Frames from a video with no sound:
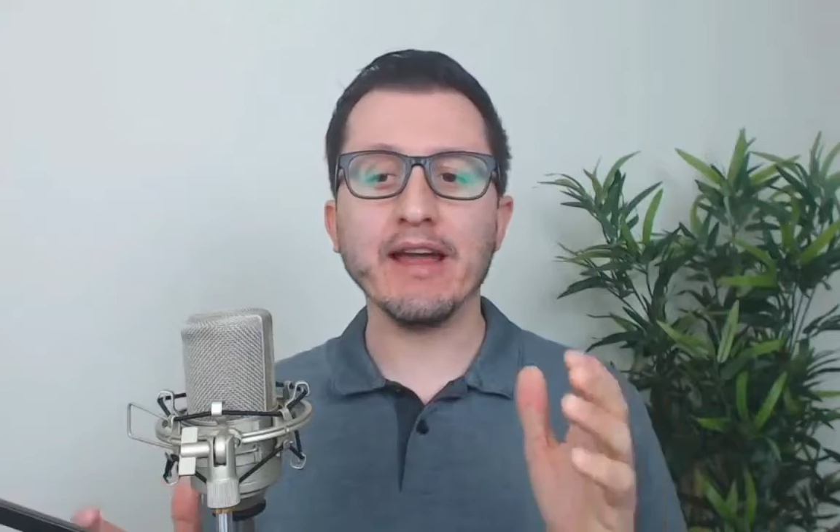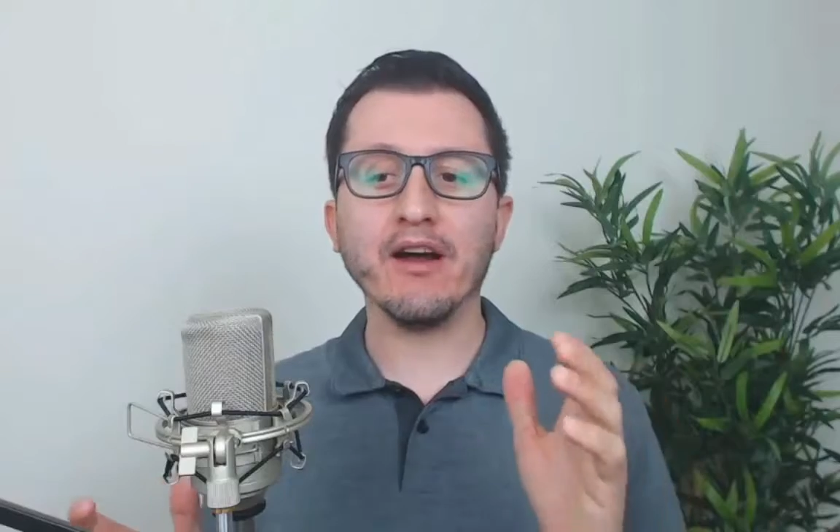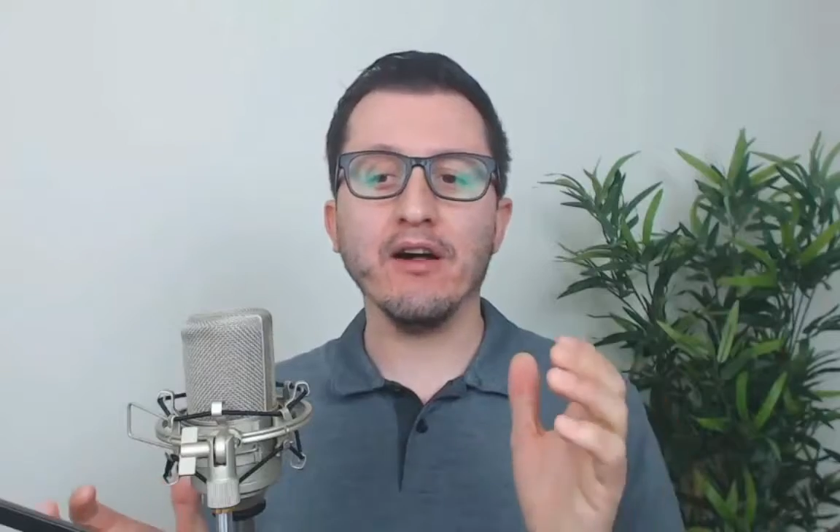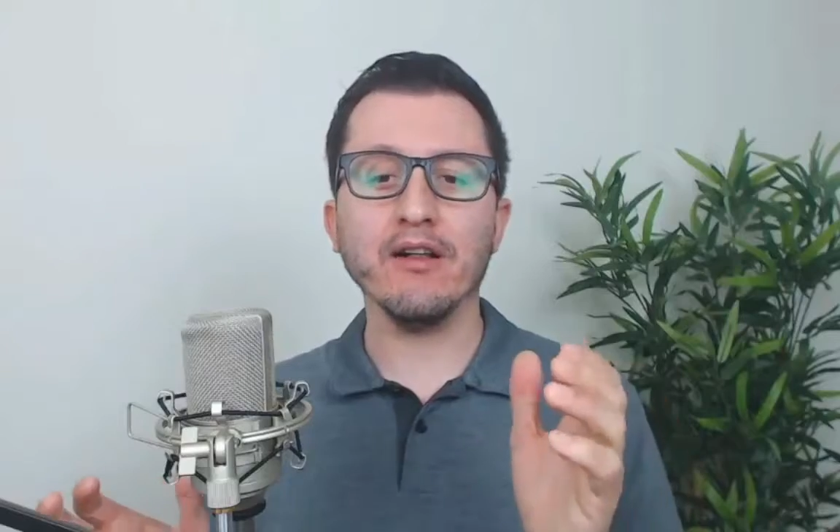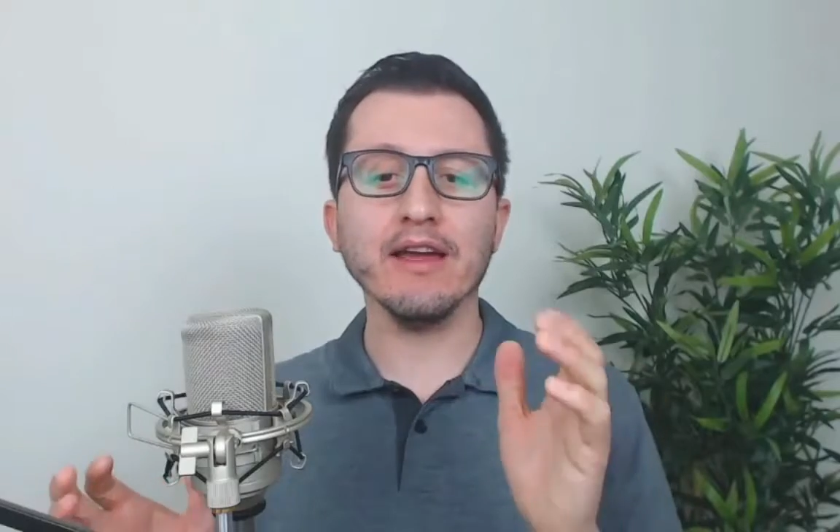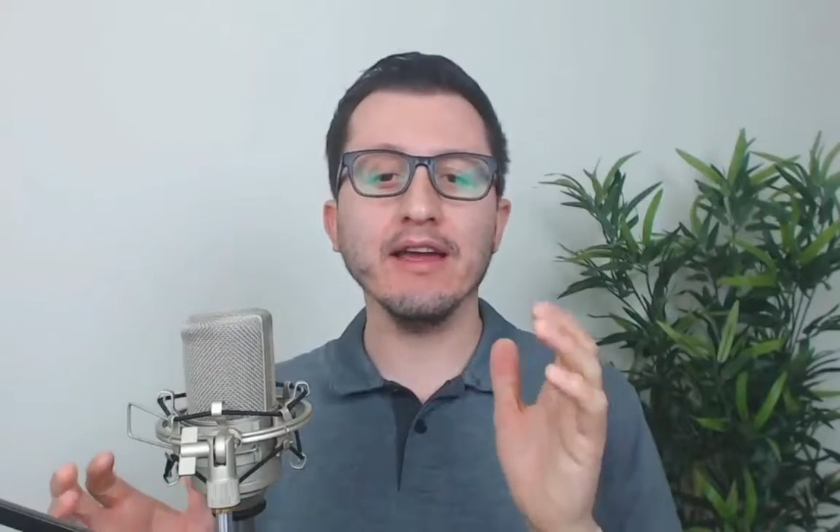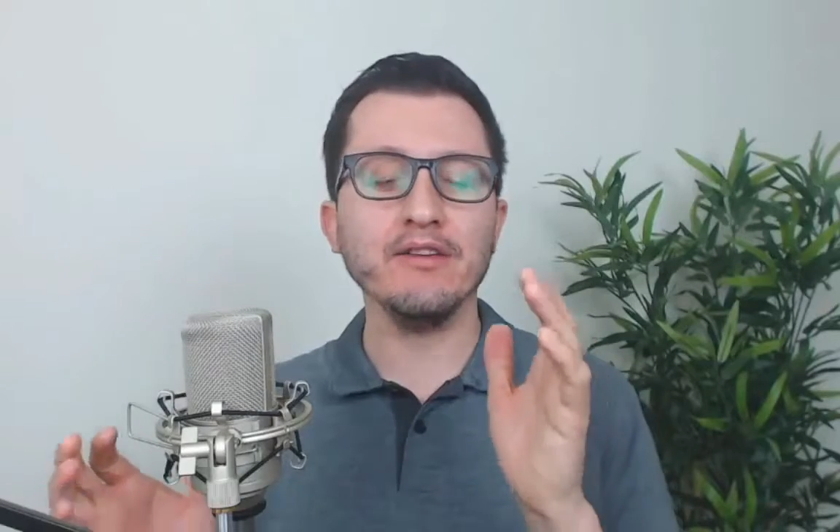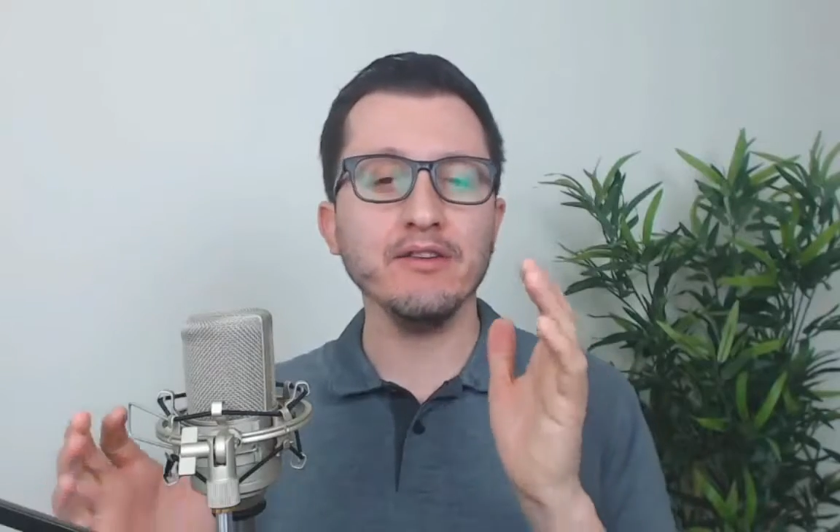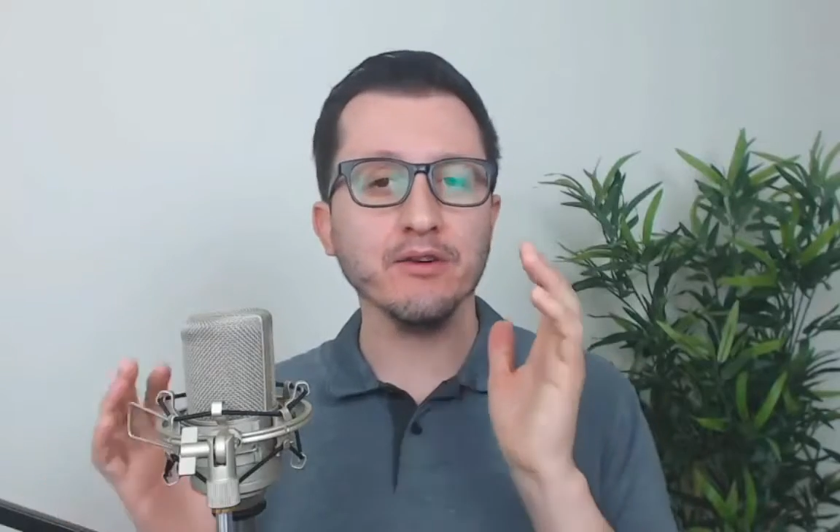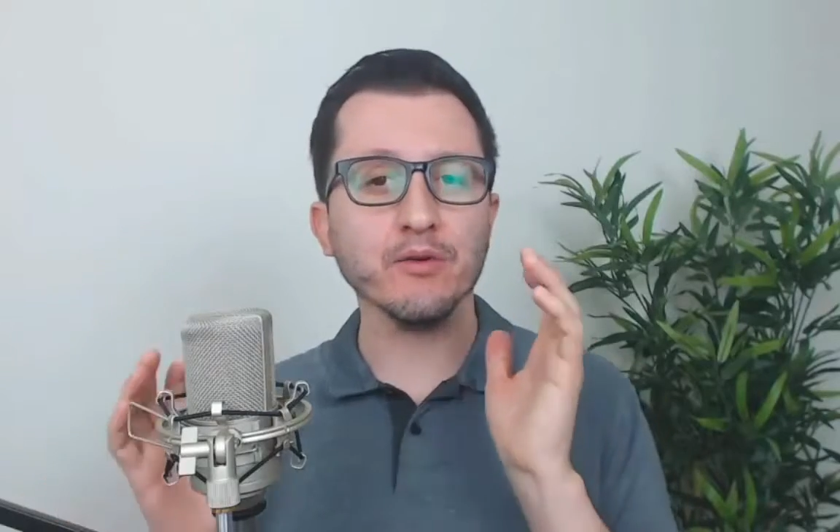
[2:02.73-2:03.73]
that all
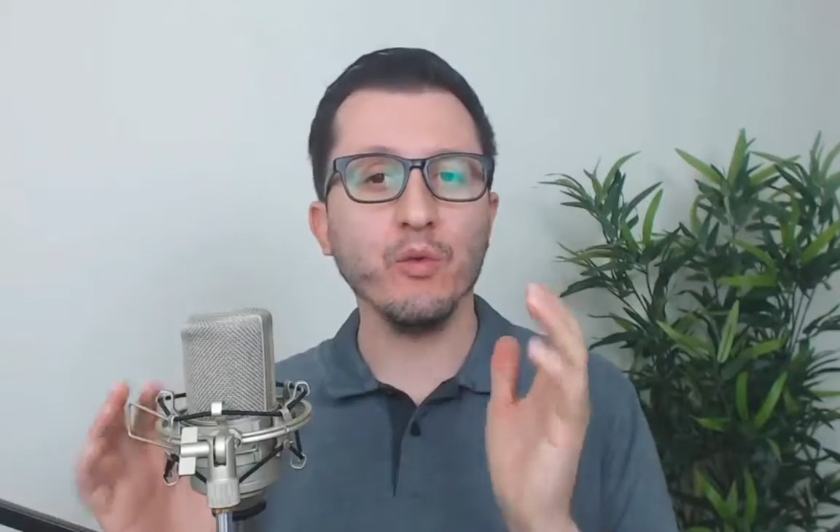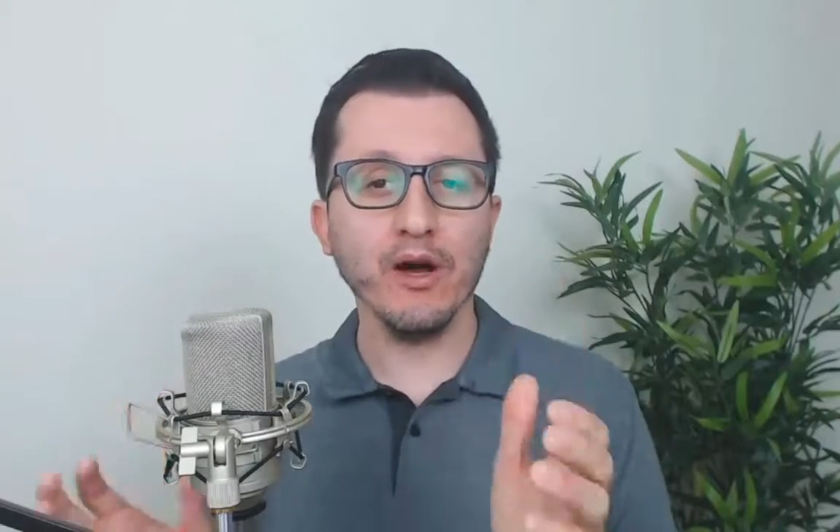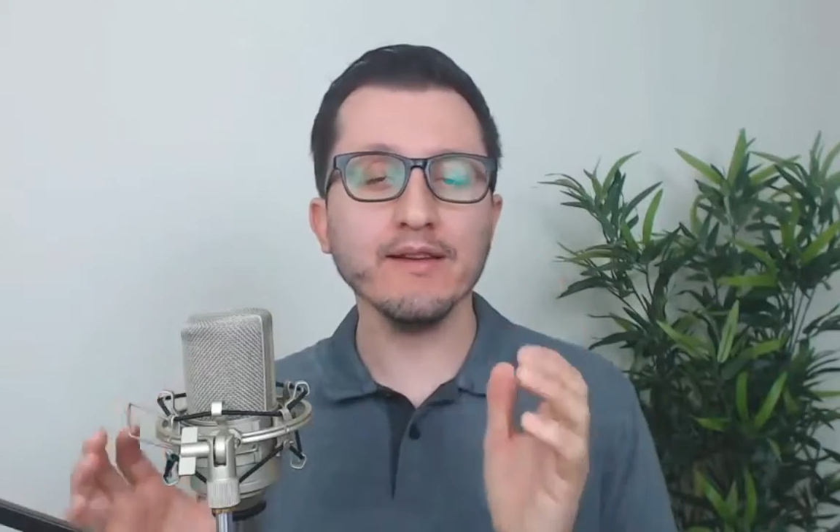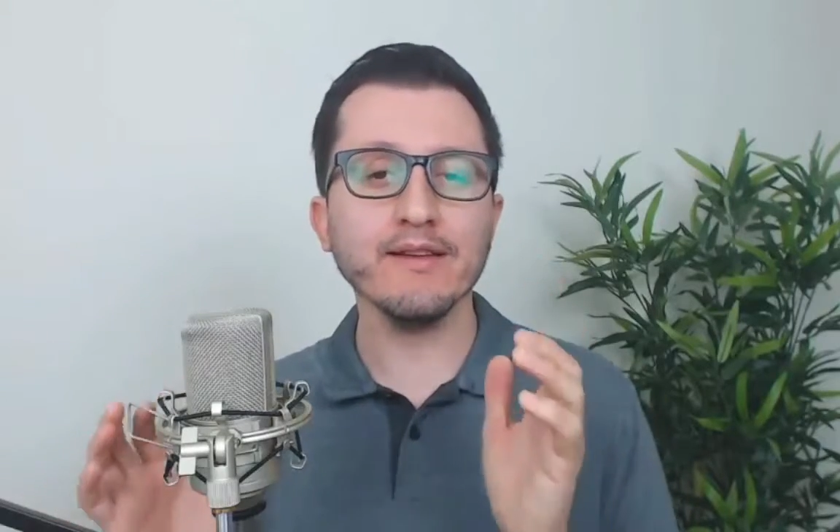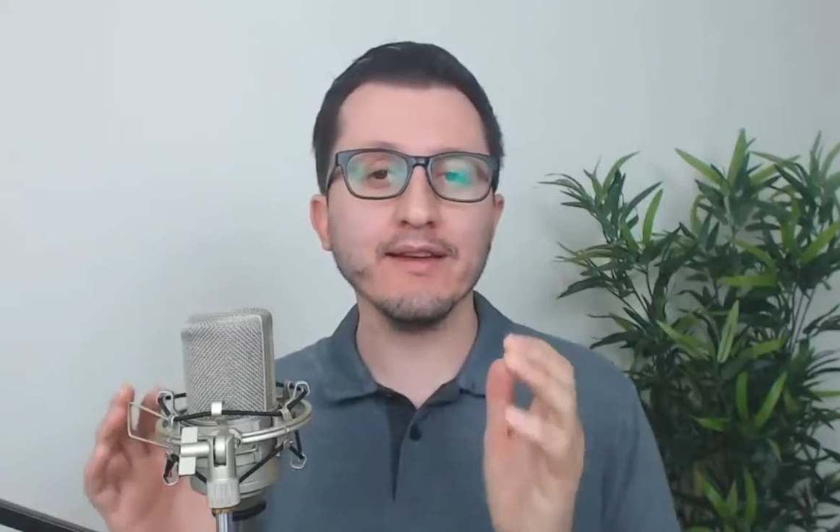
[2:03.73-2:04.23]
into your one